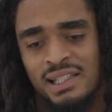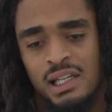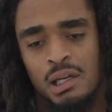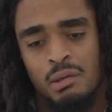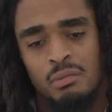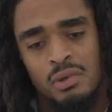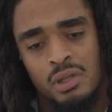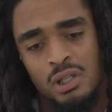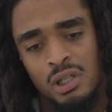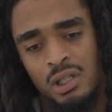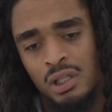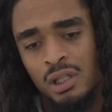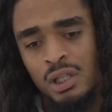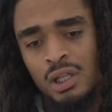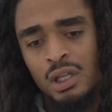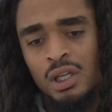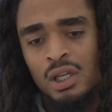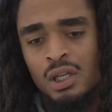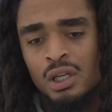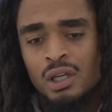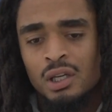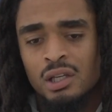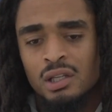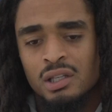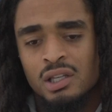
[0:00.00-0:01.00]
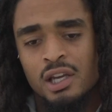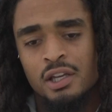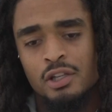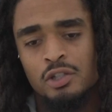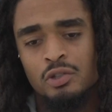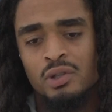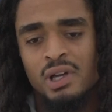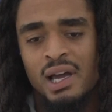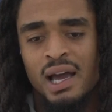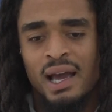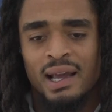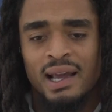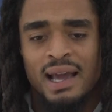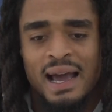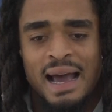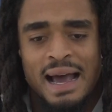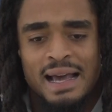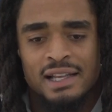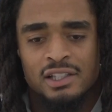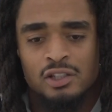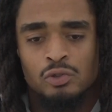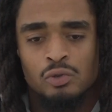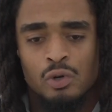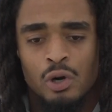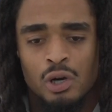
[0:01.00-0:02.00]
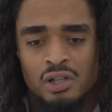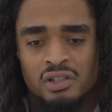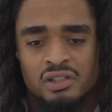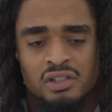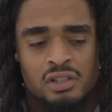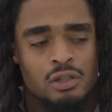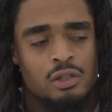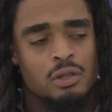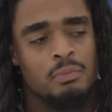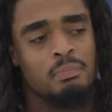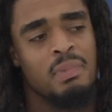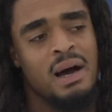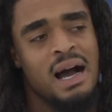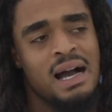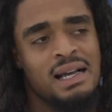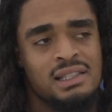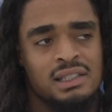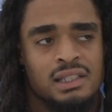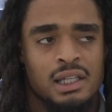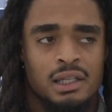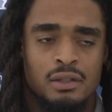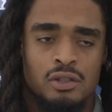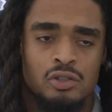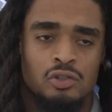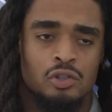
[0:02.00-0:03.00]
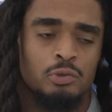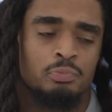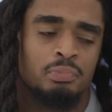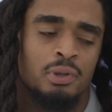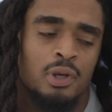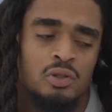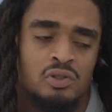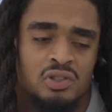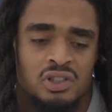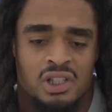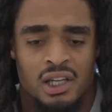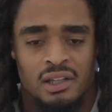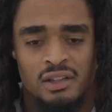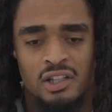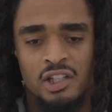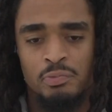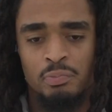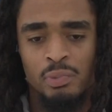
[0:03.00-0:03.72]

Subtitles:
And I mean, yeah, you got guys who are considered box safeties or post safeties,